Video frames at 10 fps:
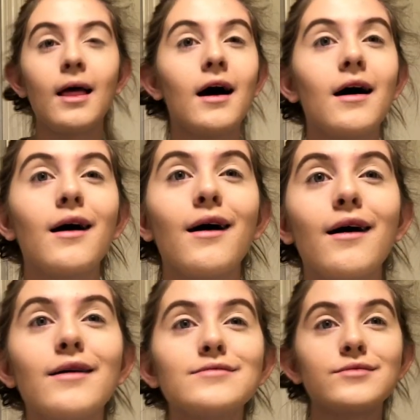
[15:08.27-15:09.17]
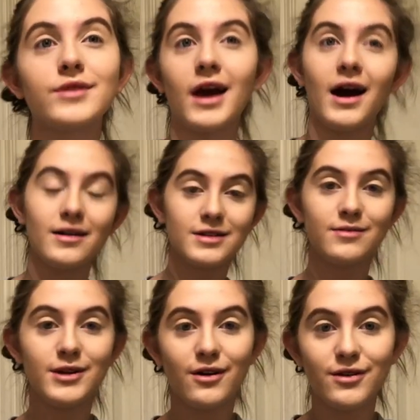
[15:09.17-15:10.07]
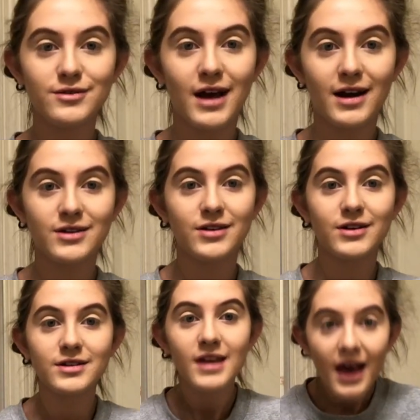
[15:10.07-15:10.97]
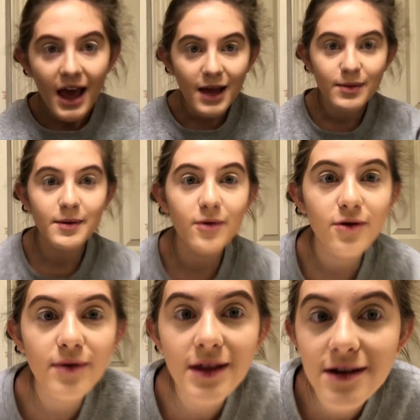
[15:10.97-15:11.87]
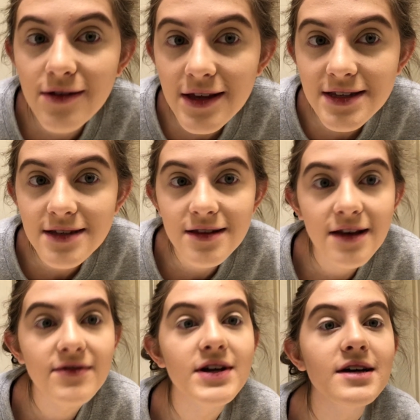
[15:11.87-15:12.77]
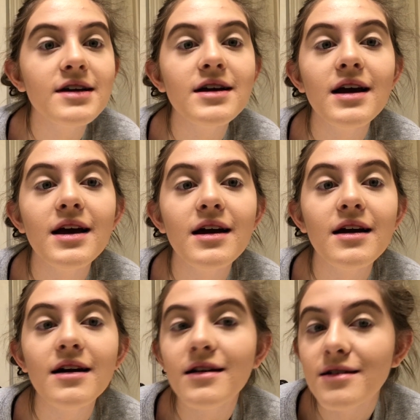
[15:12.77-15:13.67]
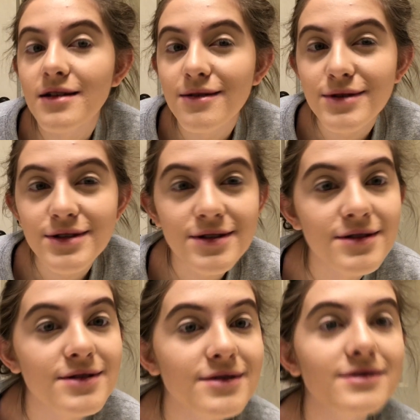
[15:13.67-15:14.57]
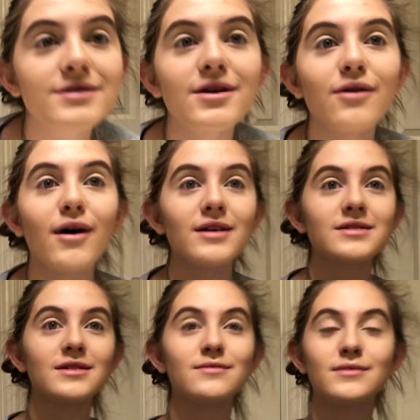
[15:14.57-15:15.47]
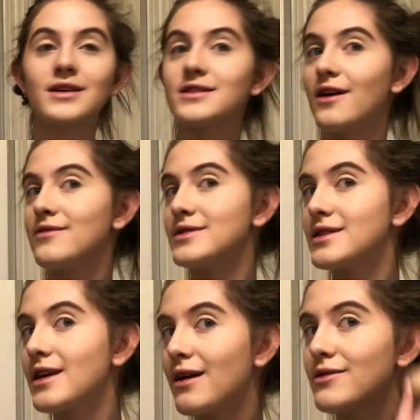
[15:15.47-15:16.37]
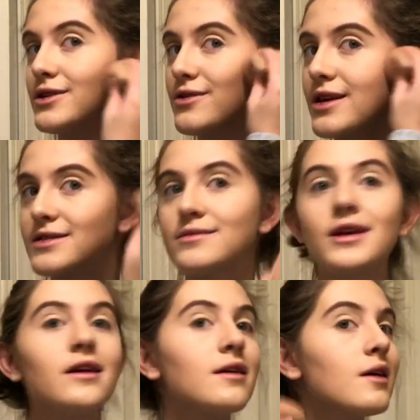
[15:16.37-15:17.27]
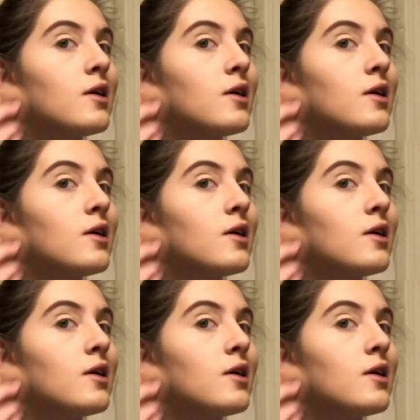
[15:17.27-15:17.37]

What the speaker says: Yeah, to meet all those actors and people who really do this as a living, and it was so awesome because obviously I want to do that someday.